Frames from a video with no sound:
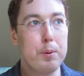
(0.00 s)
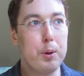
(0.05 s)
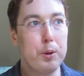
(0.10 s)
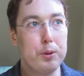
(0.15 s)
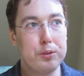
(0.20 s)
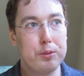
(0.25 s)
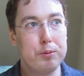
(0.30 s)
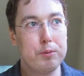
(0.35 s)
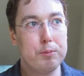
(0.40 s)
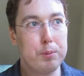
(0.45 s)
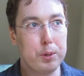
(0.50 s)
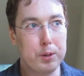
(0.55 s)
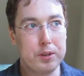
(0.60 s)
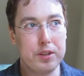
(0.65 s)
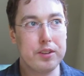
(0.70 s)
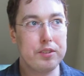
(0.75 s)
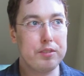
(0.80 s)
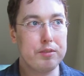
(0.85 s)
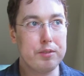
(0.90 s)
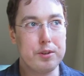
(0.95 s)

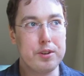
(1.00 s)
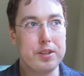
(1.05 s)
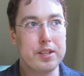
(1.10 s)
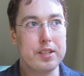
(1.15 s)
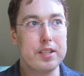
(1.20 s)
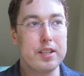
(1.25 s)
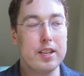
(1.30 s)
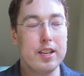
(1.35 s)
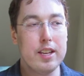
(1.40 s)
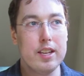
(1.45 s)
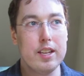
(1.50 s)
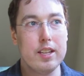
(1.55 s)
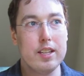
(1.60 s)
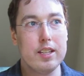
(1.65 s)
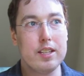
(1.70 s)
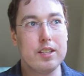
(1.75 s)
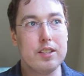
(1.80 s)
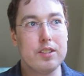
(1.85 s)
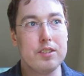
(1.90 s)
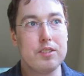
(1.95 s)
protest voting
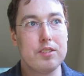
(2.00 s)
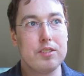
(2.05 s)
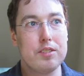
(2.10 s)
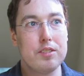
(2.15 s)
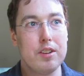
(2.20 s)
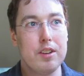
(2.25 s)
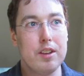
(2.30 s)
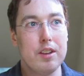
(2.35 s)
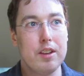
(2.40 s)
is